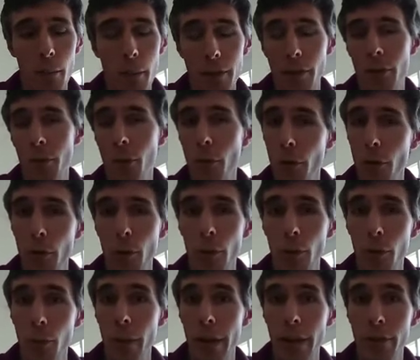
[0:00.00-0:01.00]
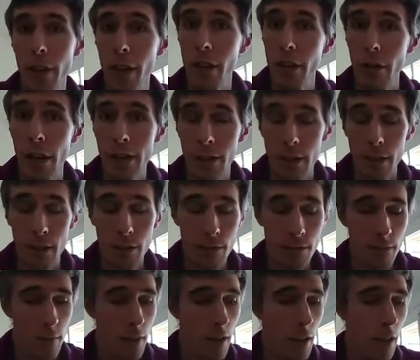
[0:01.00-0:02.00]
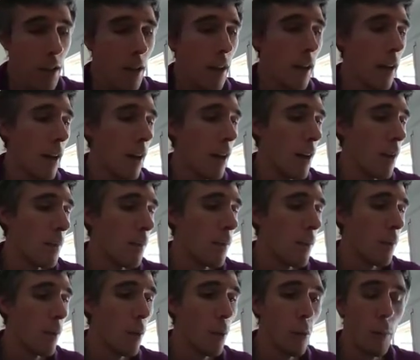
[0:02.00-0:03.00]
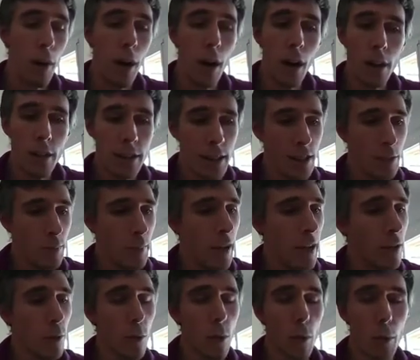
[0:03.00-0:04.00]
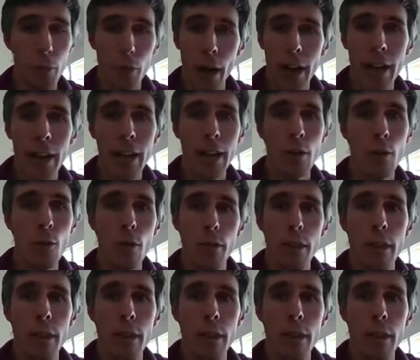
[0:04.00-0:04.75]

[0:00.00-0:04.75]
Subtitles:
business model was being generated. All the marketing spend, all the branding, all of